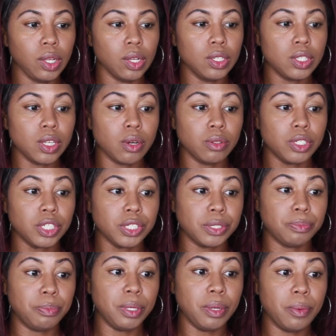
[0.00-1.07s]
So
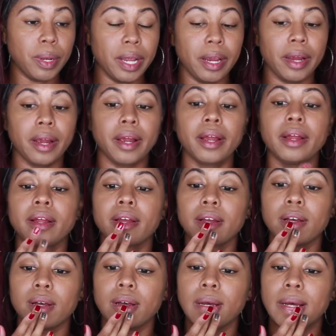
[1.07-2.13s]
just beware.
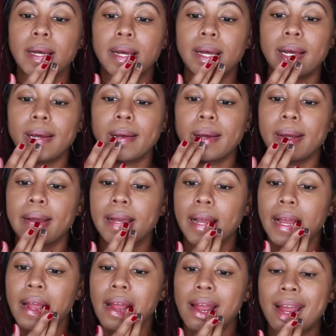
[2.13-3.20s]
The
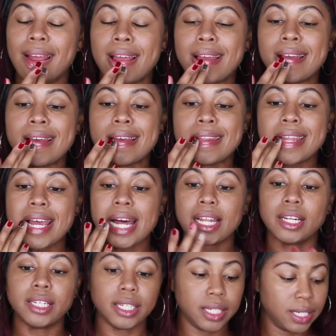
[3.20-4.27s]

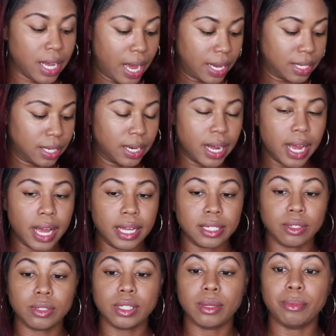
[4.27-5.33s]
color does oxidize.
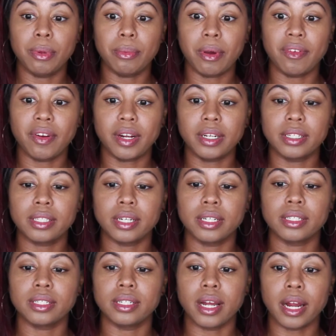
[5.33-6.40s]
On some people I've heard it
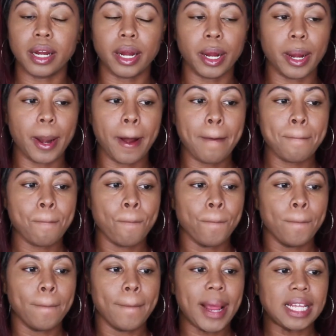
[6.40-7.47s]
turns darker.
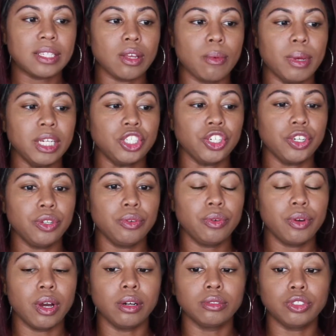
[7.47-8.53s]
So make sure you
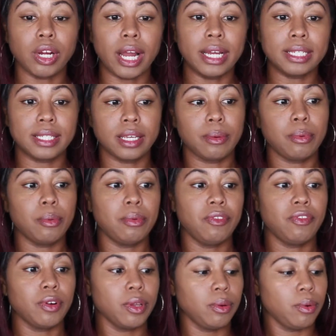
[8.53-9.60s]
go try a sample
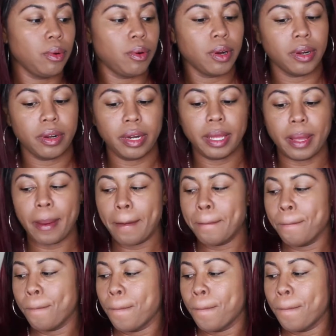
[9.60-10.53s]
before you order it.